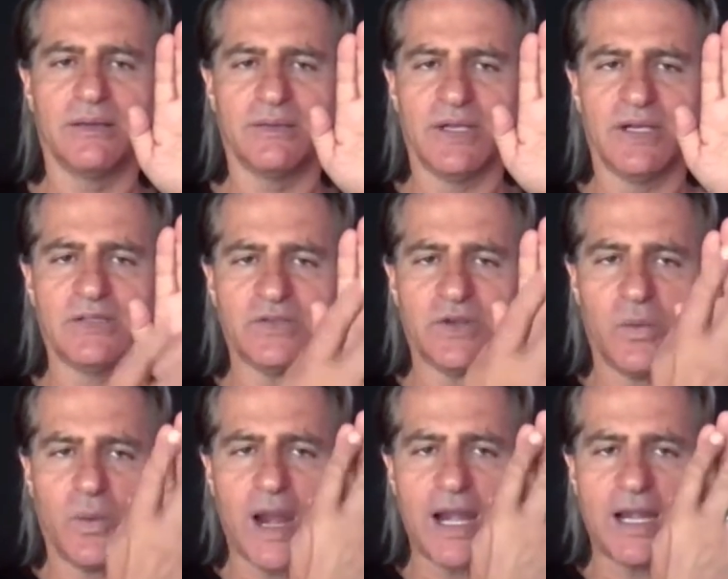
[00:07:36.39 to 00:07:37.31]
There is
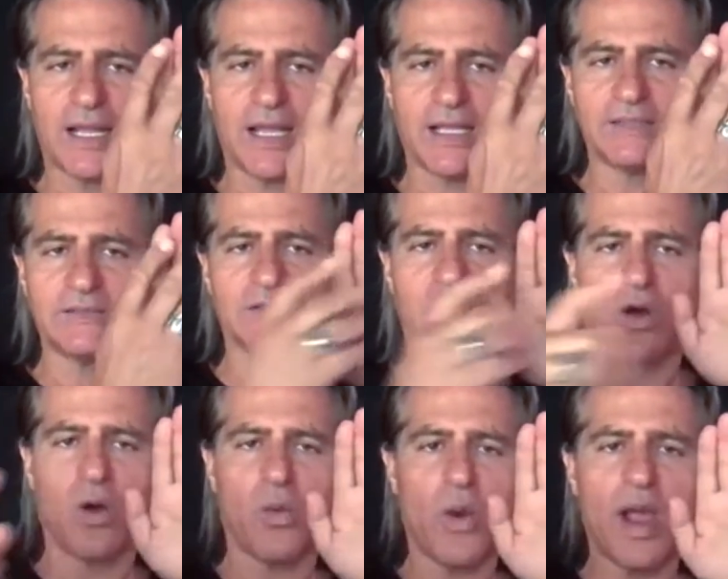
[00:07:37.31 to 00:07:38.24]
awareness,
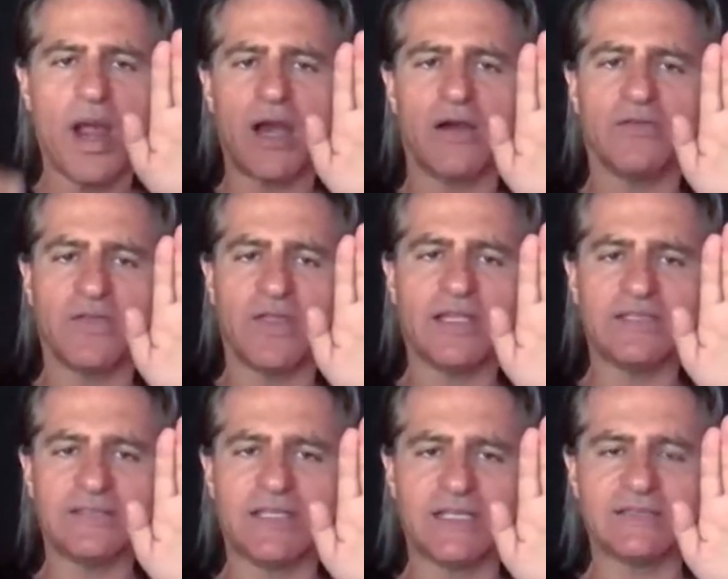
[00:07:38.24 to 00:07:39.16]
aware of
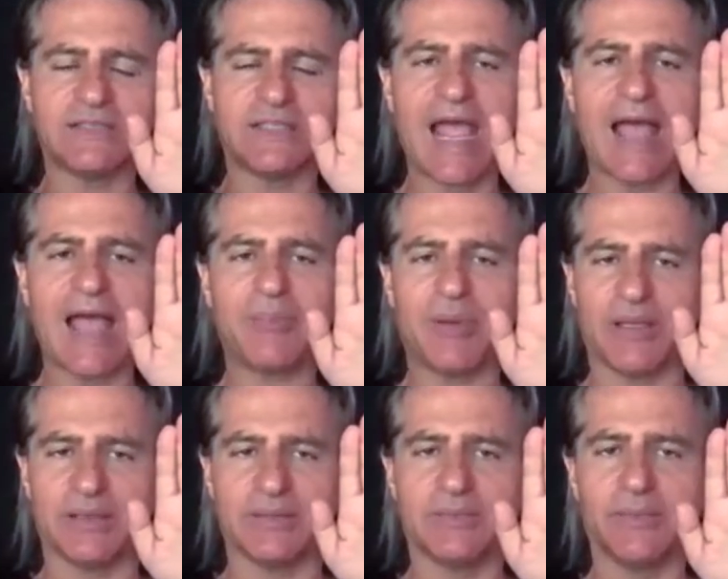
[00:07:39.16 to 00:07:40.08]
these things
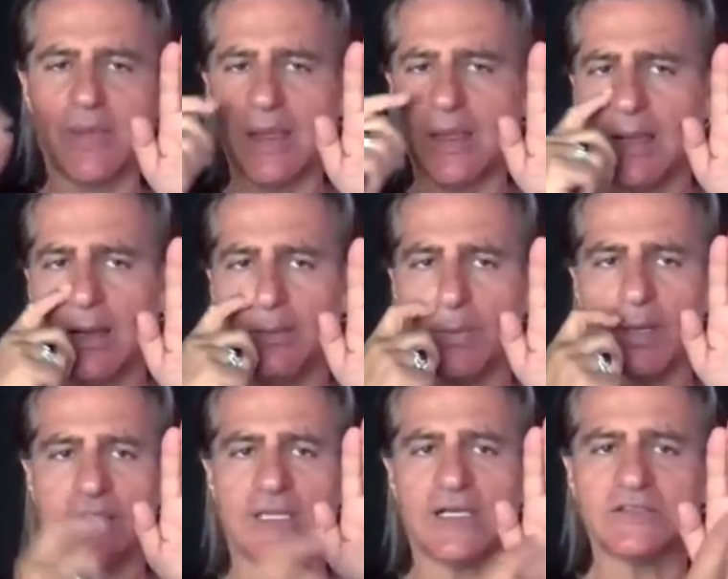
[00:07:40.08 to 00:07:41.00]
happen.
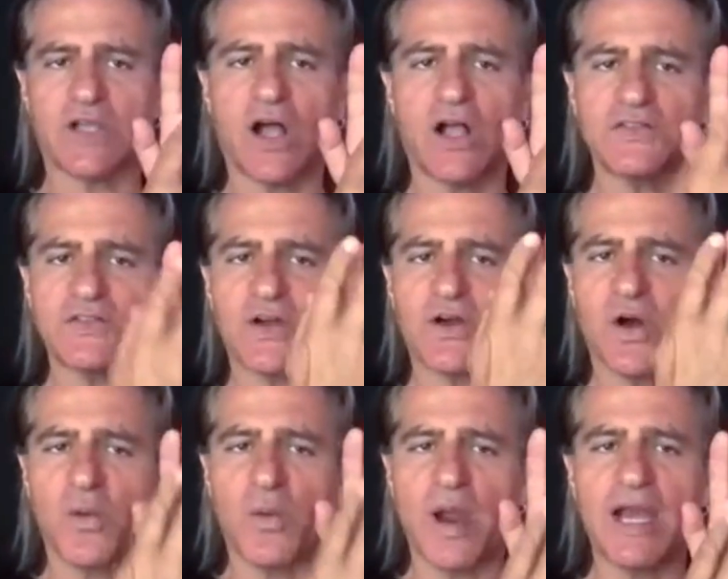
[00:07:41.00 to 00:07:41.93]
But there's also
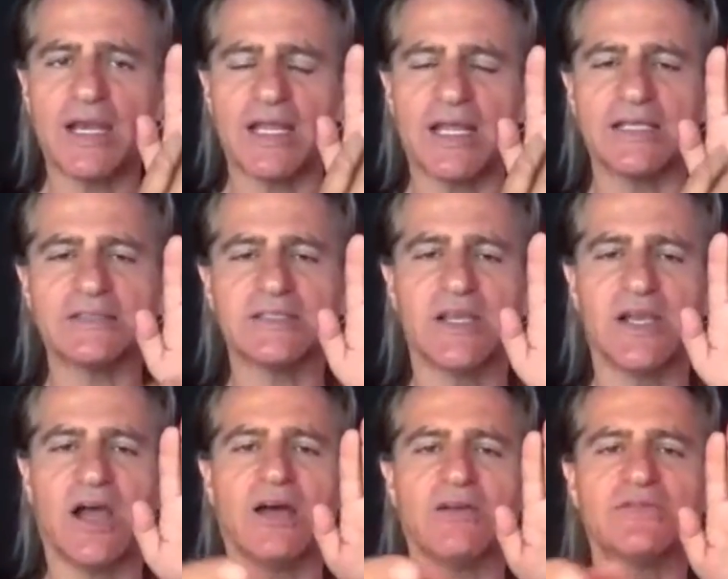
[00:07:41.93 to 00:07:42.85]
awareness
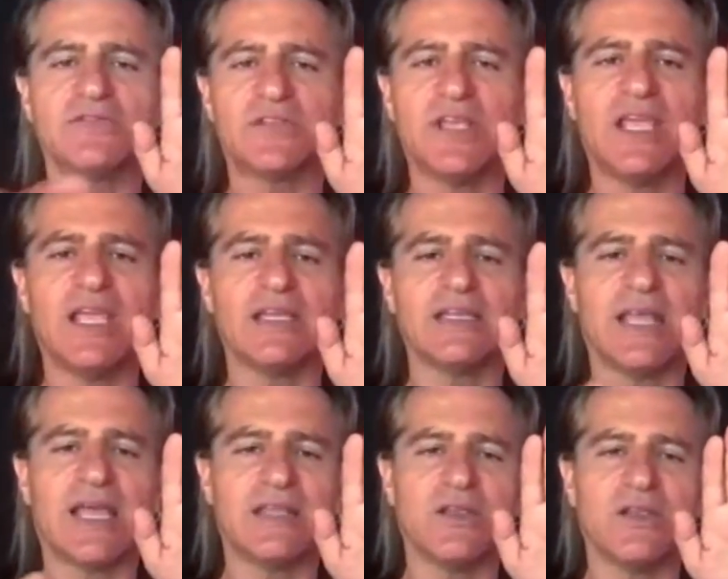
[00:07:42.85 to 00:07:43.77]
of seeing
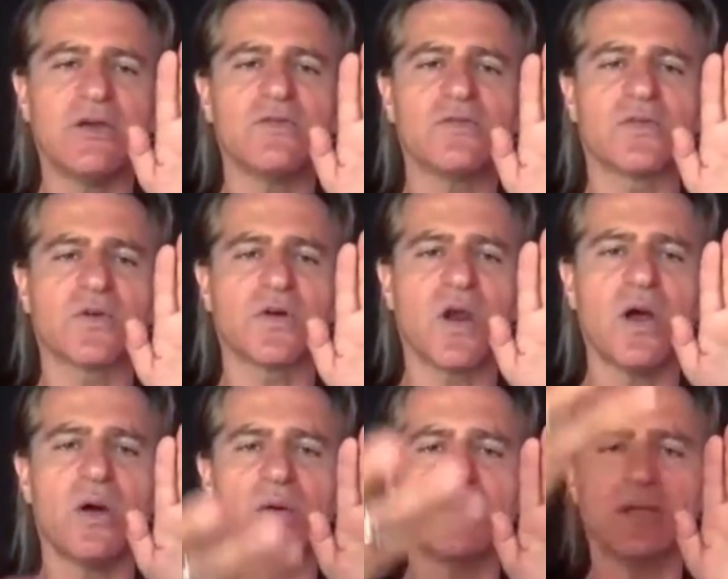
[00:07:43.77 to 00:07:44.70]
that you've
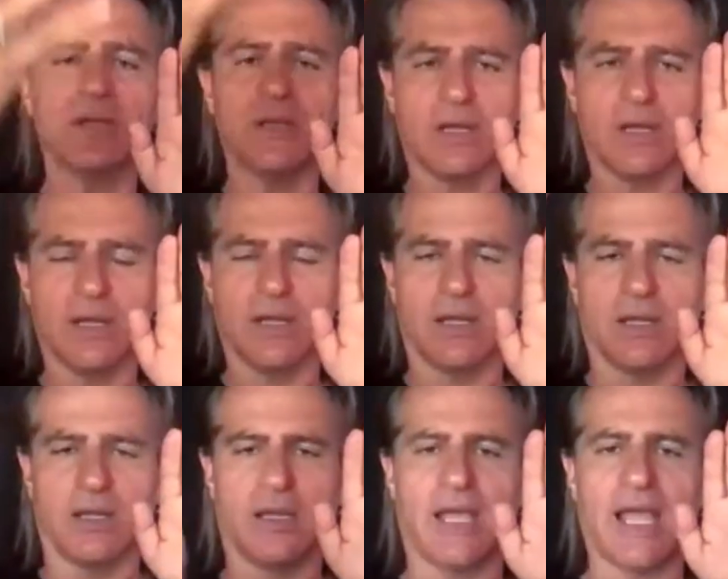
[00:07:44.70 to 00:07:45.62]
grown
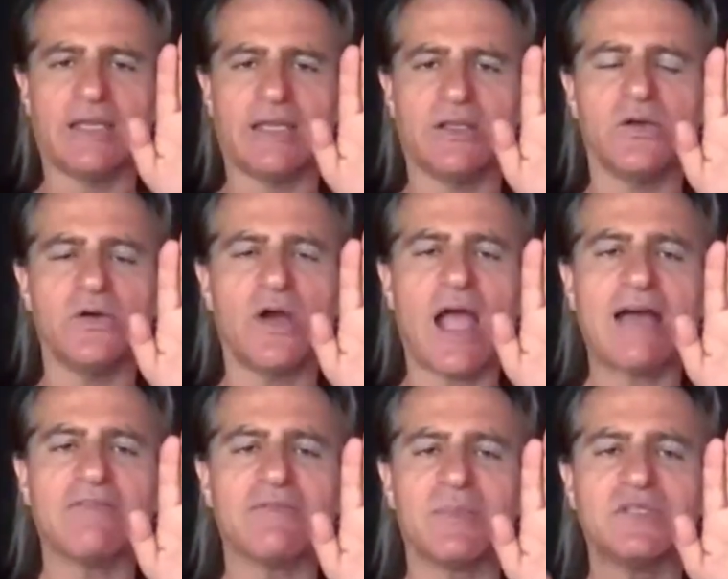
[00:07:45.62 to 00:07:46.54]
and you
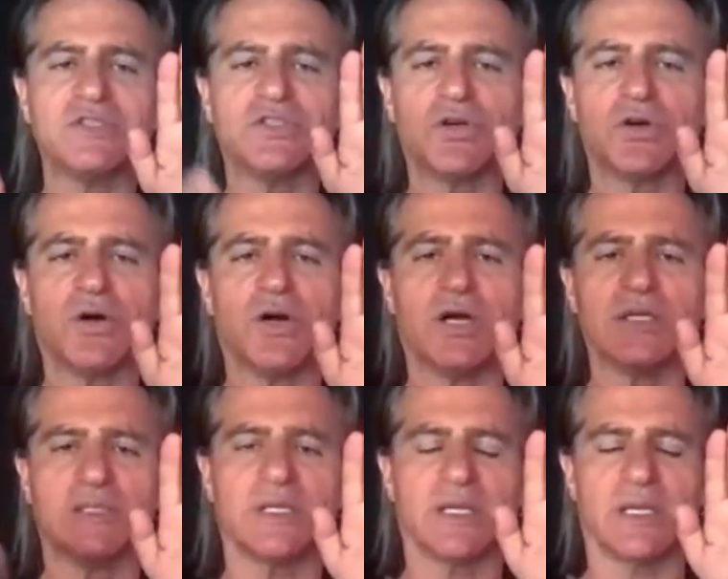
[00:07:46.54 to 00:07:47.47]
have
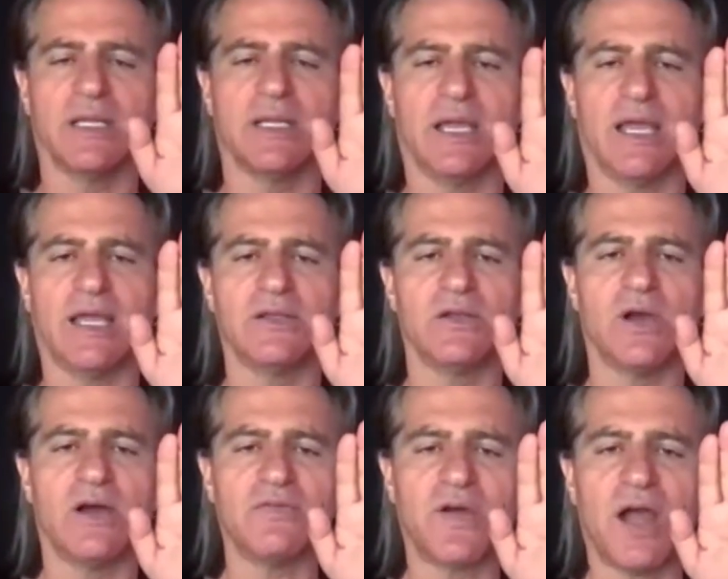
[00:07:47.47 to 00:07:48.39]
matured and you
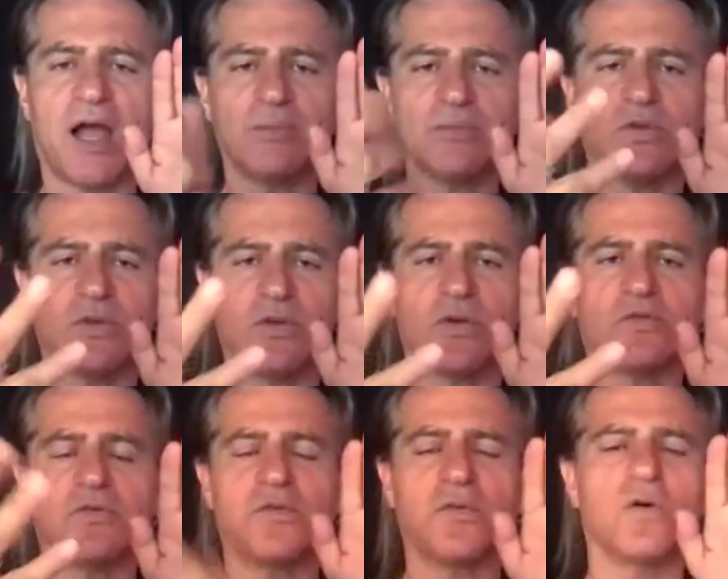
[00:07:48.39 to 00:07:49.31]
have come to your
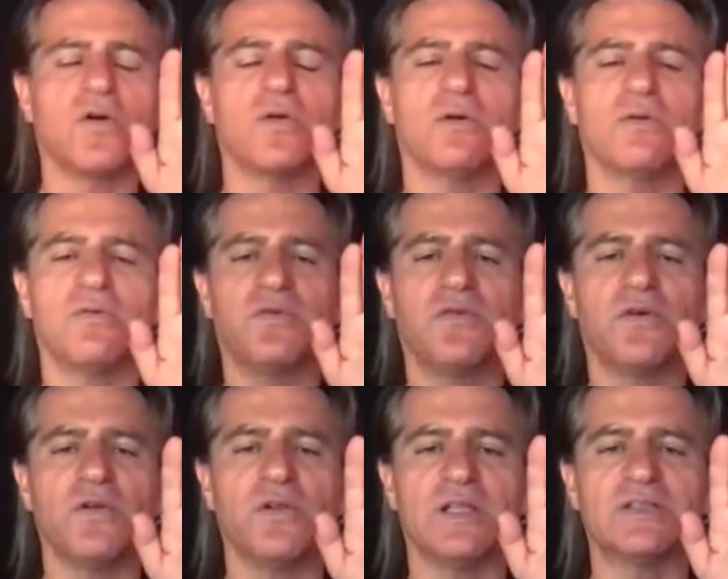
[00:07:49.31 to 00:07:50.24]
full,
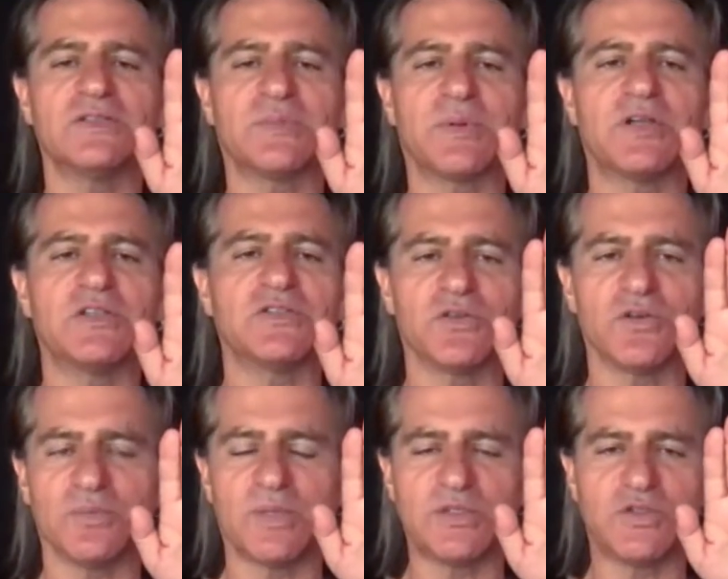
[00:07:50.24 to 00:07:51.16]
full
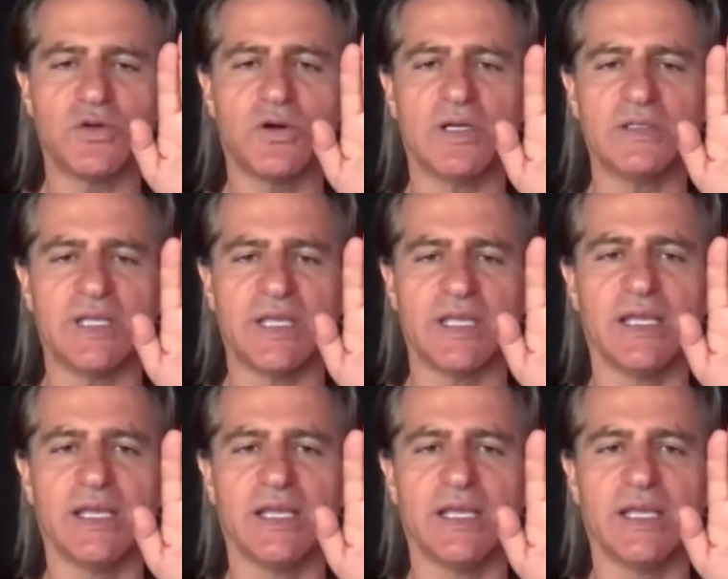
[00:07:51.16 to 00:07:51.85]
spiritual maturity.